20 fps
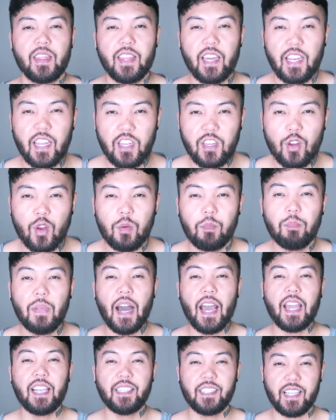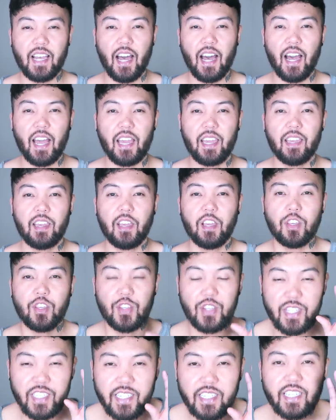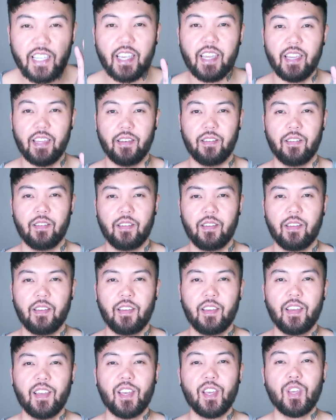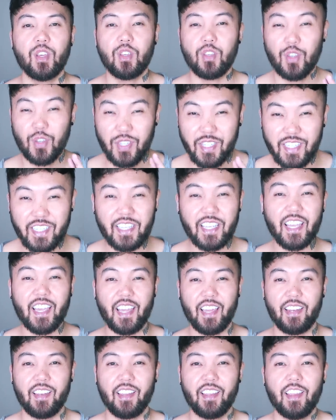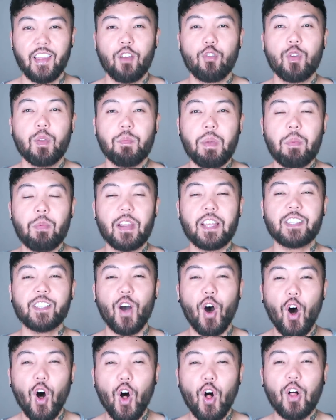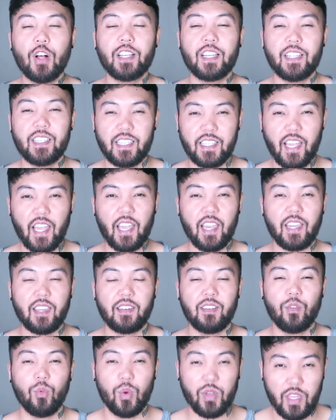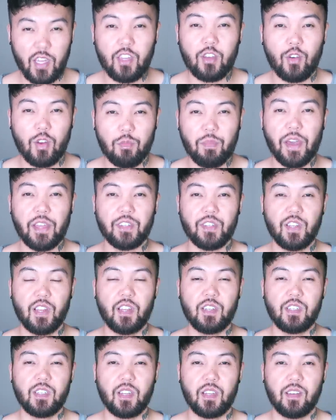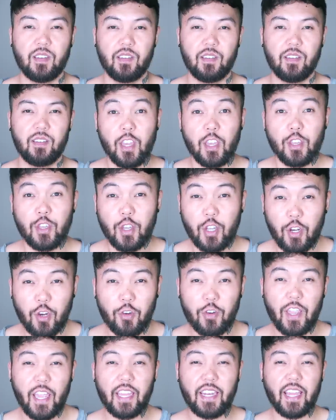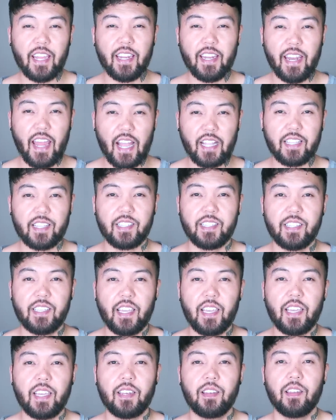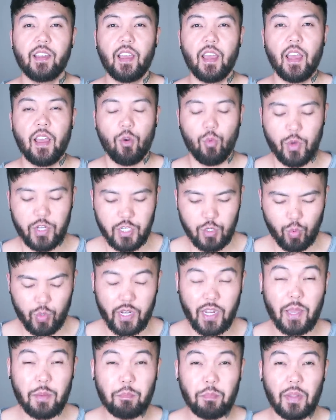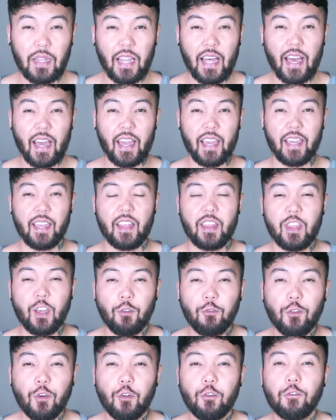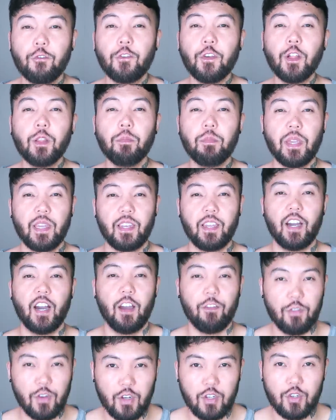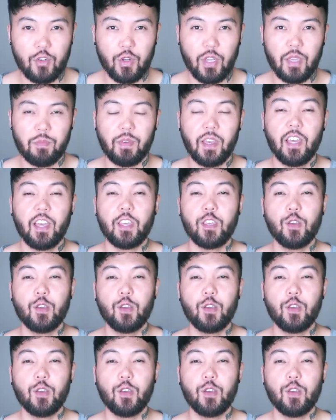Then in your mind's eye, you see it. You see it. Remember, it's all contained within your imagination. You create and enact a scene which would imply the fulfillment of your dream.